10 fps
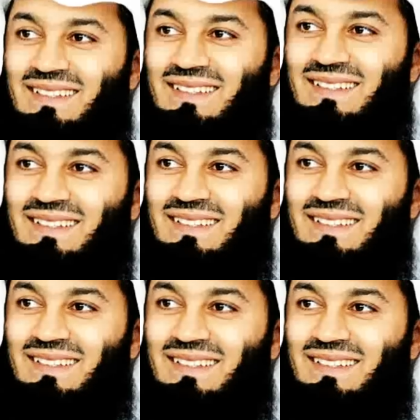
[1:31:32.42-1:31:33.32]

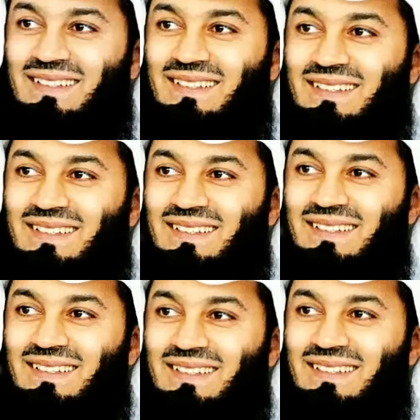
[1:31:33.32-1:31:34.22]
remembers Allah all
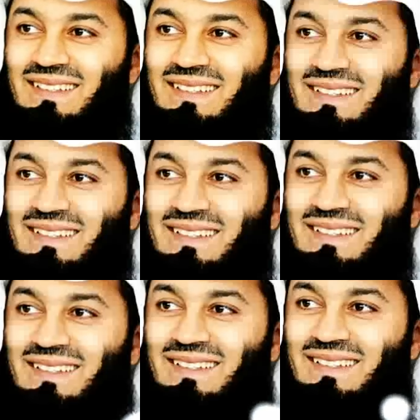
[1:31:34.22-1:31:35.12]
alone
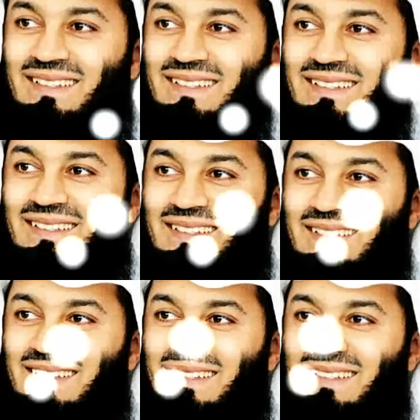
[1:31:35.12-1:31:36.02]
and their eyes are
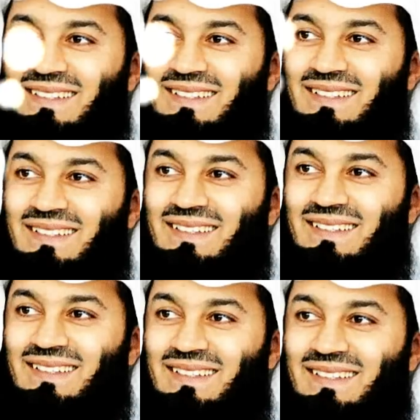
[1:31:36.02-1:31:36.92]
filled with
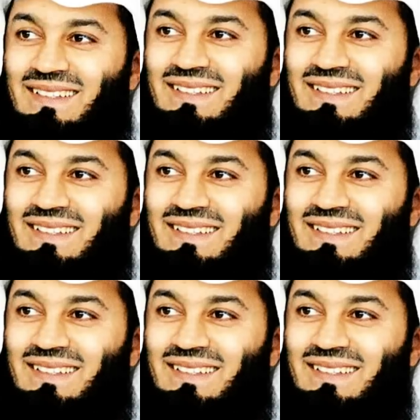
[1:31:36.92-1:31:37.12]
tears.